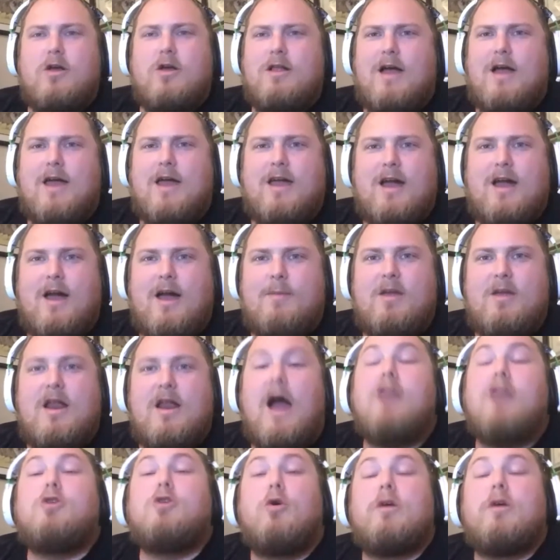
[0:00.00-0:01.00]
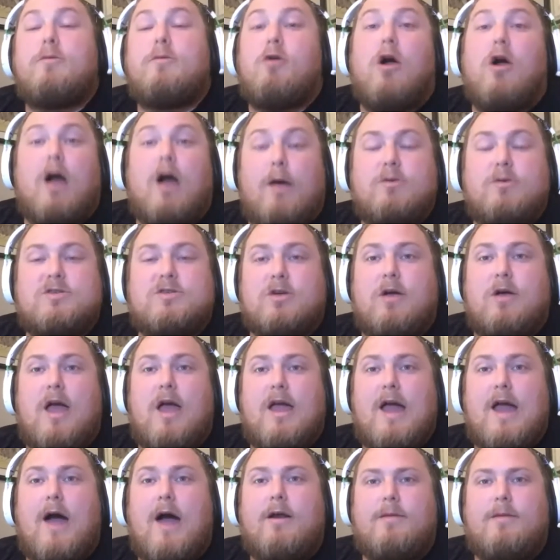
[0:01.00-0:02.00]
like I mean, I don't get me wrong. I would still
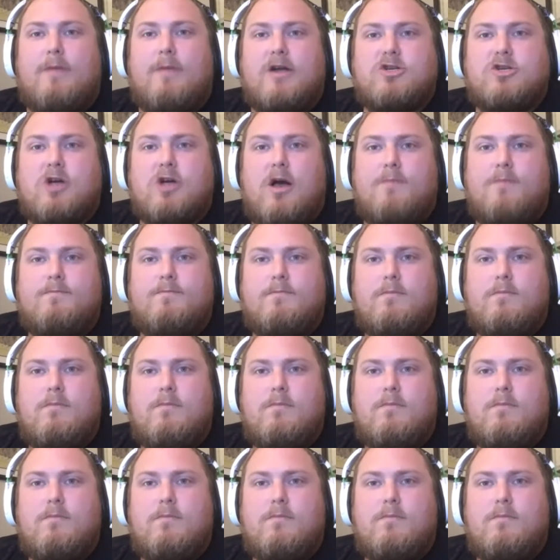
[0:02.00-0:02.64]
hang out at my job.